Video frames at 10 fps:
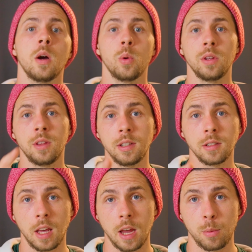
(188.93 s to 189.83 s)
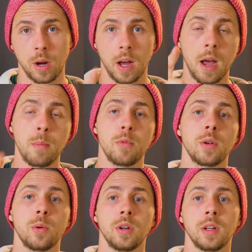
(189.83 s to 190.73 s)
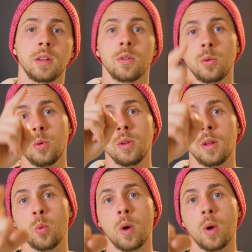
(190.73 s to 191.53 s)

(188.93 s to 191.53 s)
With this camera, I'm recording through the